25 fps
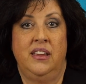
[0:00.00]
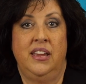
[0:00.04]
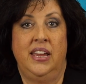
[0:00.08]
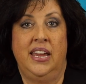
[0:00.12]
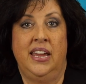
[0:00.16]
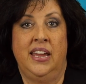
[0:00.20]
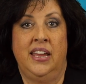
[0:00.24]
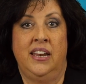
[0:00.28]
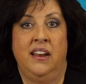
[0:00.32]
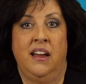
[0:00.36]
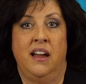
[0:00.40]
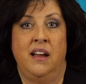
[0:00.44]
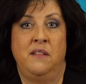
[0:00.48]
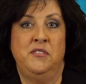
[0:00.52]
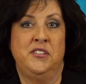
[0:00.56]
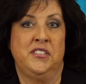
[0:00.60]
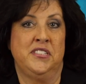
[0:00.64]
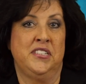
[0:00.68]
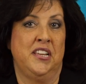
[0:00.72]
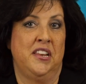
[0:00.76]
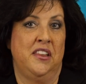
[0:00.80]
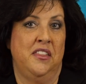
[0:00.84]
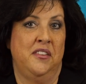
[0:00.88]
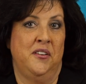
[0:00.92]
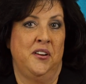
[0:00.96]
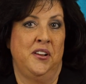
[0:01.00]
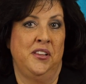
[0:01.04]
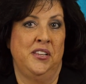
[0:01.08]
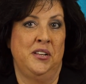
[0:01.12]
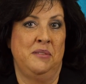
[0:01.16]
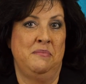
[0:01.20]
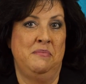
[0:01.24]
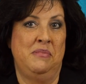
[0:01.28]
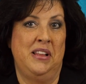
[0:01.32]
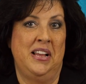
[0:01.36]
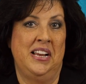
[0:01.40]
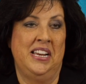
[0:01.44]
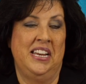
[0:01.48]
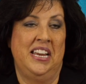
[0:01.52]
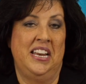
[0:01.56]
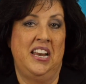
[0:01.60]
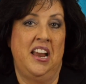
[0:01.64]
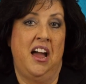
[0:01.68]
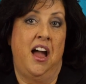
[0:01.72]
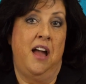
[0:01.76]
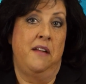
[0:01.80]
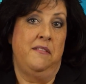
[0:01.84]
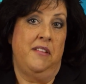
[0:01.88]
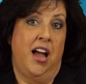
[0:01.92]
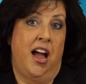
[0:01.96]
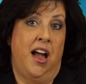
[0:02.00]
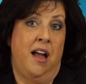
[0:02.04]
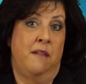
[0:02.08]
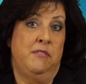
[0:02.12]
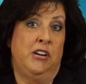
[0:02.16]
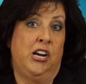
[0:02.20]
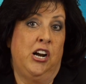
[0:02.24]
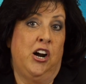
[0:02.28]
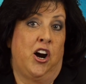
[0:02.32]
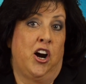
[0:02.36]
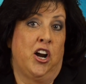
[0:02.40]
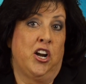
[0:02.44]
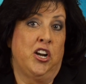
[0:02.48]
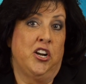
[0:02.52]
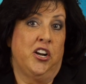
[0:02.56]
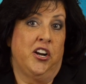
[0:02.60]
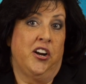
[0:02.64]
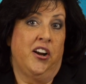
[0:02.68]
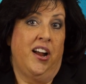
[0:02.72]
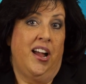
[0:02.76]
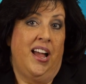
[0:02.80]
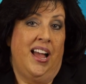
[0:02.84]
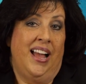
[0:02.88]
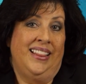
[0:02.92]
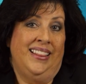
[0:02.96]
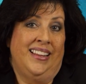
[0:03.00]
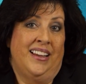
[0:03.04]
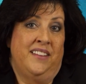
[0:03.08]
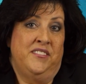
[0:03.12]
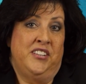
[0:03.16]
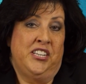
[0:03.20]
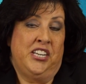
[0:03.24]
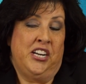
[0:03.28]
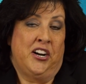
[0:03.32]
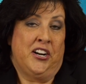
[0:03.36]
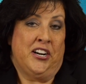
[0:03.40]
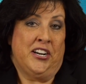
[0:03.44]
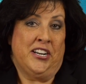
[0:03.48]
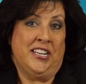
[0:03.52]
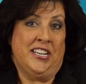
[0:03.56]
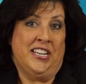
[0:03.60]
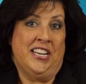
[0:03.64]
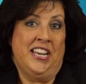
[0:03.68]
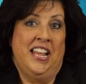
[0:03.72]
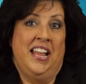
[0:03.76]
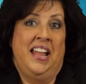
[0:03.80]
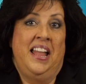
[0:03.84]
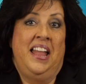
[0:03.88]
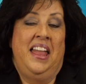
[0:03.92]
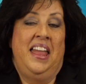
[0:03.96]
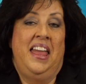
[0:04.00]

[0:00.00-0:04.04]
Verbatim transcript: And I'm just going to throw a little plug in. I, I'm a gardener. I love to garden.